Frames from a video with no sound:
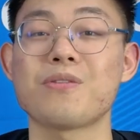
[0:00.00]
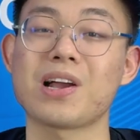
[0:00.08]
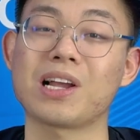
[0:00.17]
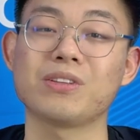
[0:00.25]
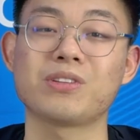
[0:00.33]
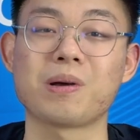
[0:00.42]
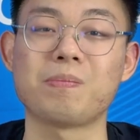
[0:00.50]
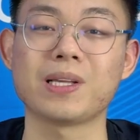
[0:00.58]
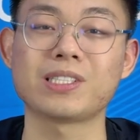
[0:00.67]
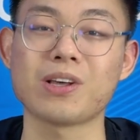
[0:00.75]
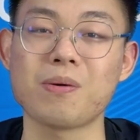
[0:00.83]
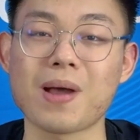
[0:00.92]
welcome to the
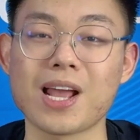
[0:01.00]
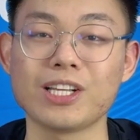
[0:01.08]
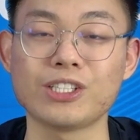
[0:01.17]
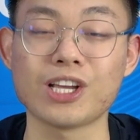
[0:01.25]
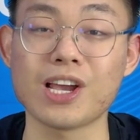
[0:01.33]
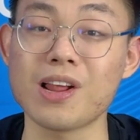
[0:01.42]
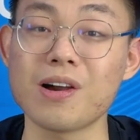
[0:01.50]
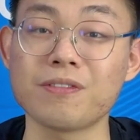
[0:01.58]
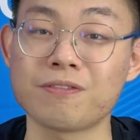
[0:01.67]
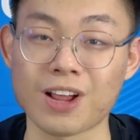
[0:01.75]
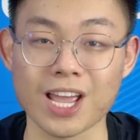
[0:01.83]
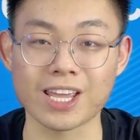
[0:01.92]
Apexto Mining channel,
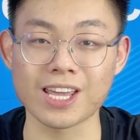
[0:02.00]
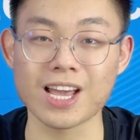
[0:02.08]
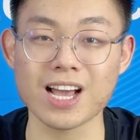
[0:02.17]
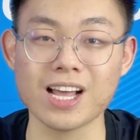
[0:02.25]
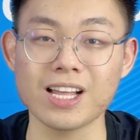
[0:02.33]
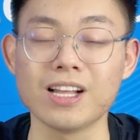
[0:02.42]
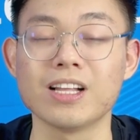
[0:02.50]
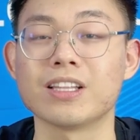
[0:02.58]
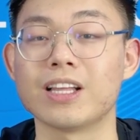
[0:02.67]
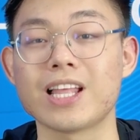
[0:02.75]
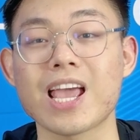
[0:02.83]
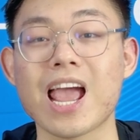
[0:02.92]
Frank here.
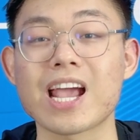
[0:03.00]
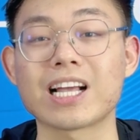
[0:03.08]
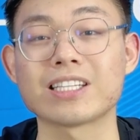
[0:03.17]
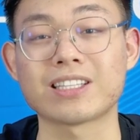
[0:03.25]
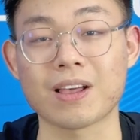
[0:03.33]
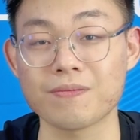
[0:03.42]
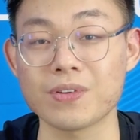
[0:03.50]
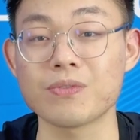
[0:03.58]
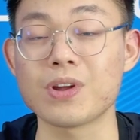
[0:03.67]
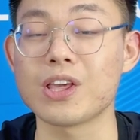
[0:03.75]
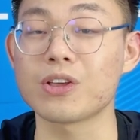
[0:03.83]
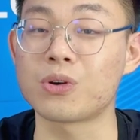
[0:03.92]
Today I got
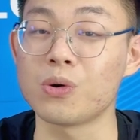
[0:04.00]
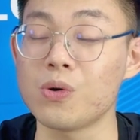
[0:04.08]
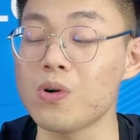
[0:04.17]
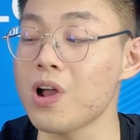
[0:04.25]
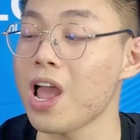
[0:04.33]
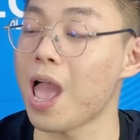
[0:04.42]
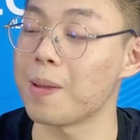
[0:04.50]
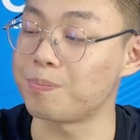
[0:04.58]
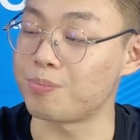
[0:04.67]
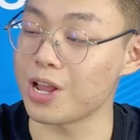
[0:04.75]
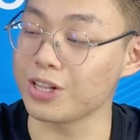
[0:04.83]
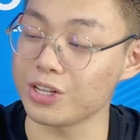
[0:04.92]
something really cool and
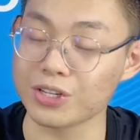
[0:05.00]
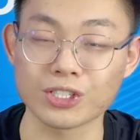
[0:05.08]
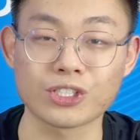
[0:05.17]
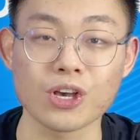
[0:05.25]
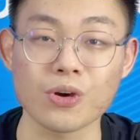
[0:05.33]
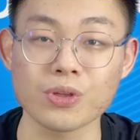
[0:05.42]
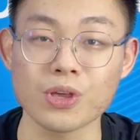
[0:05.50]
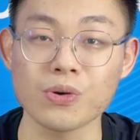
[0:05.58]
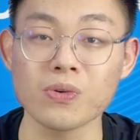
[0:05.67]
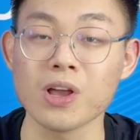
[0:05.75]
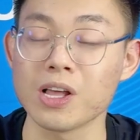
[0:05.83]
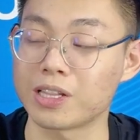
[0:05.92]
brand new to show
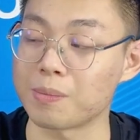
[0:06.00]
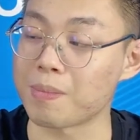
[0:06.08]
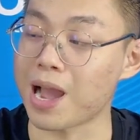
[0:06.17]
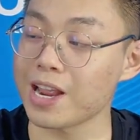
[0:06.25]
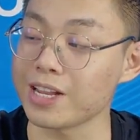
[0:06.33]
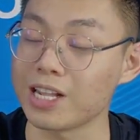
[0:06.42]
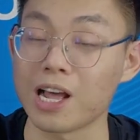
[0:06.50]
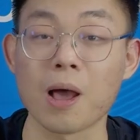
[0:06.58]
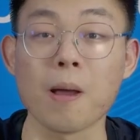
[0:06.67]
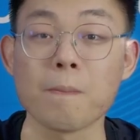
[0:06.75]
you, the miner